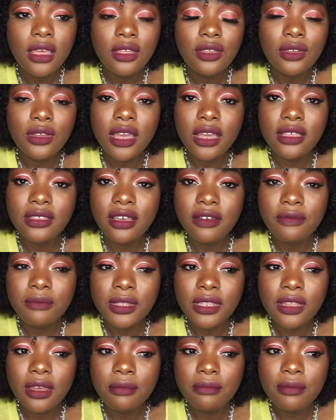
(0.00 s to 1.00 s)
You guys have
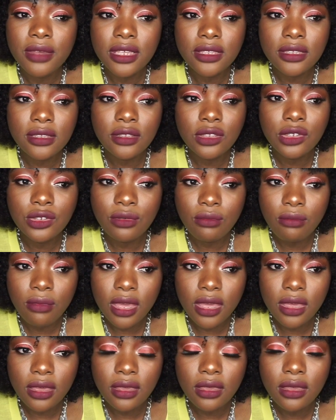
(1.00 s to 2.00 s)
been amazing to
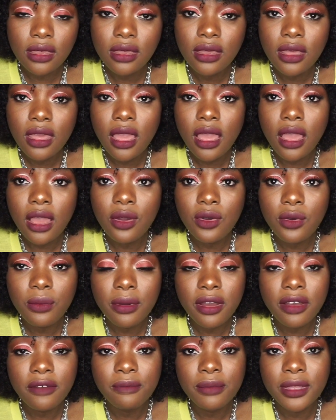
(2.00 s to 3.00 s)
me. I
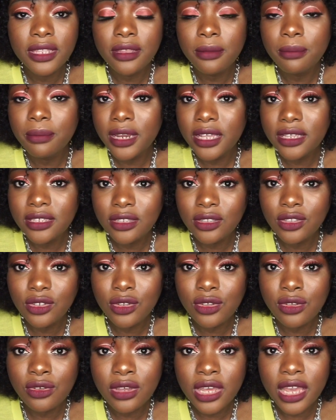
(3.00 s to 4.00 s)
hope I've been a blessing
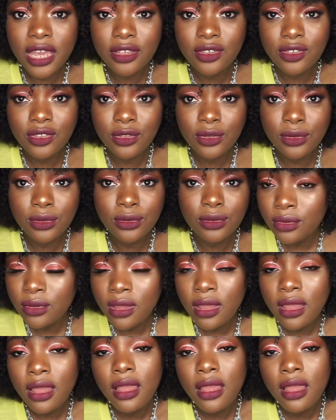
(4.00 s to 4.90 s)
to you guys too.